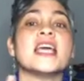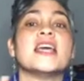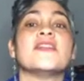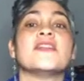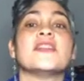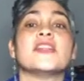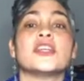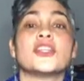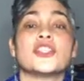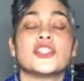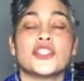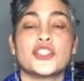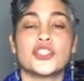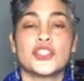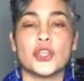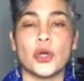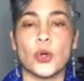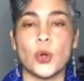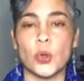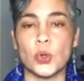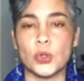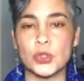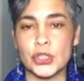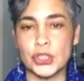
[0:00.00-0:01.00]
in the
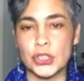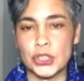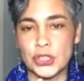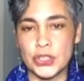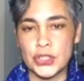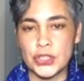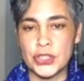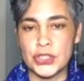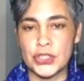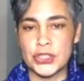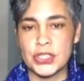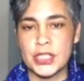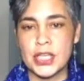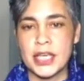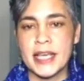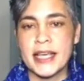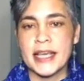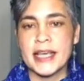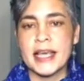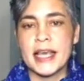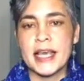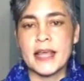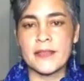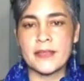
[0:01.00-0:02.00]
shoulders,
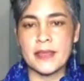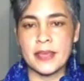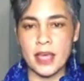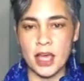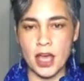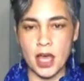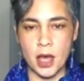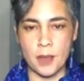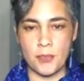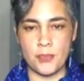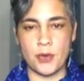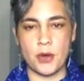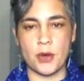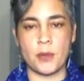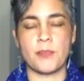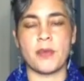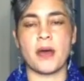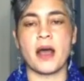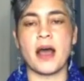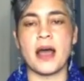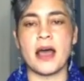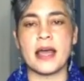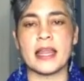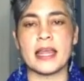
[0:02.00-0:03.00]
in the upper
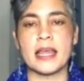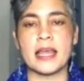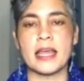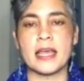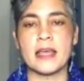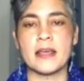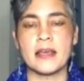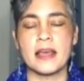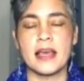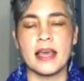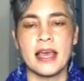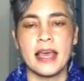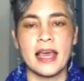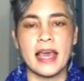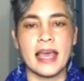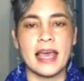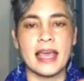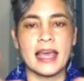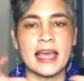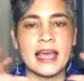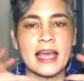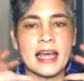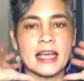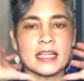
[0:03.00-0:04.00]
body,
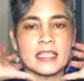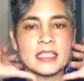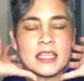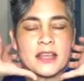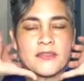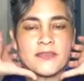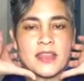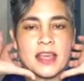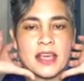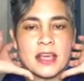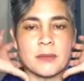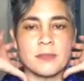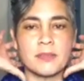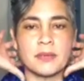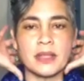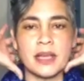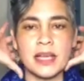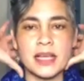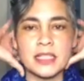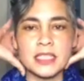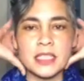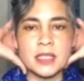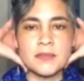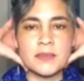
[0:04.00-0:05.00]
and if they
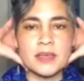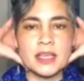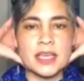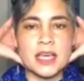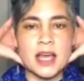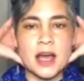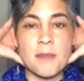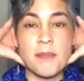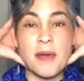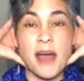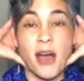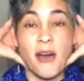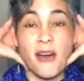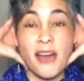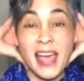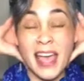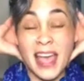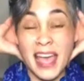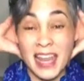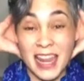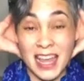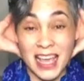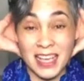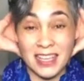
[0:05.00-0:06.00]
complain to me about
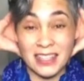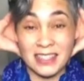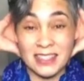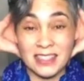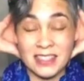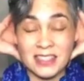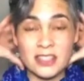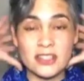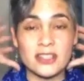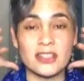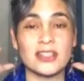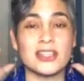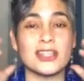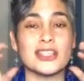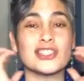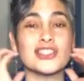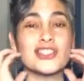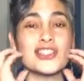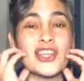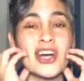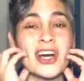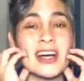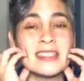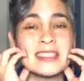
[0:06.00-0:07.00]
headaches or
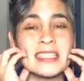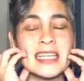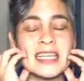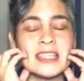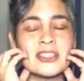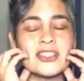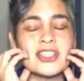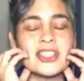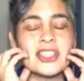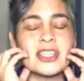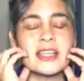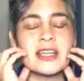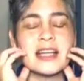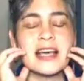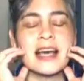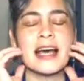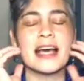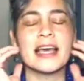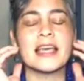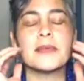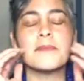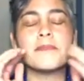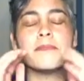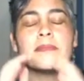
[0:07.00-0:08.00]
jaw tension,
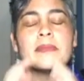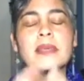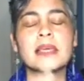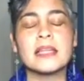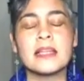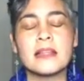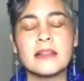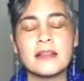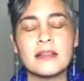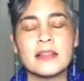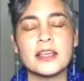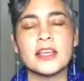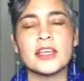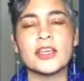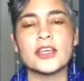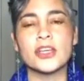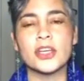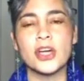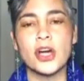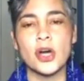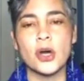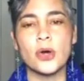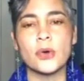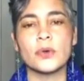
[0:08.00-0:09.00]
I
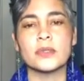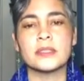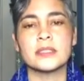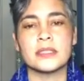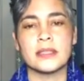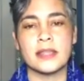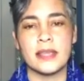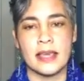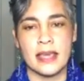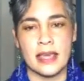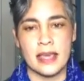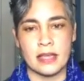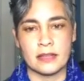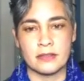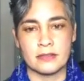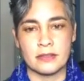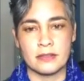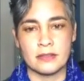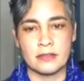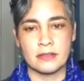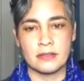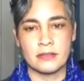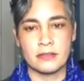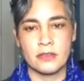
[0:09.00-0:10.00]
immediately go to the
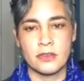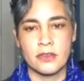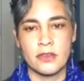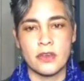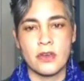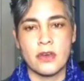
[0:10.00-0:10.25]
hands.